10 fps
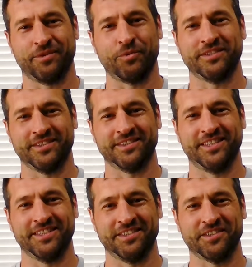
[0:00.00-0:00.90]
Like, what's this
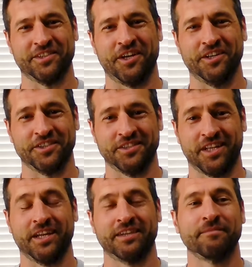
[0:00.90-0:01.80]
distance of lunging?
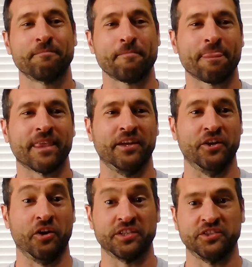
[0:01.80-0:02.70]
Like,
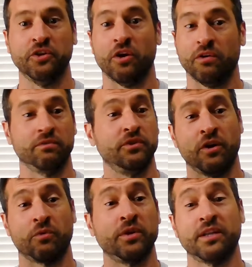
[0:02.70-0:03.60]
you know, cause you
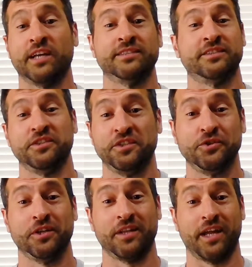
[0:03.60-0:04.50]
don't realize until you
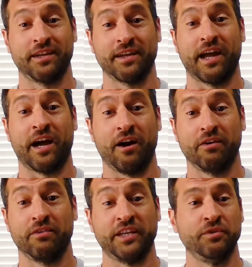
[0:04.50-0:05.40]
do it. Like
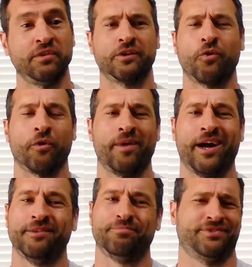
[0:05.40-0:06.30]
how, like you think quarter
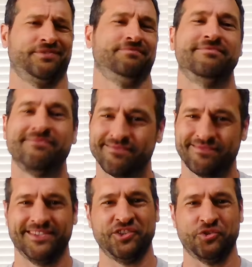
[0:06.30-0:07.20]
mile,
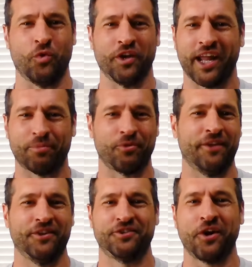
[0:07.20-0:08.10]
it's just one lap around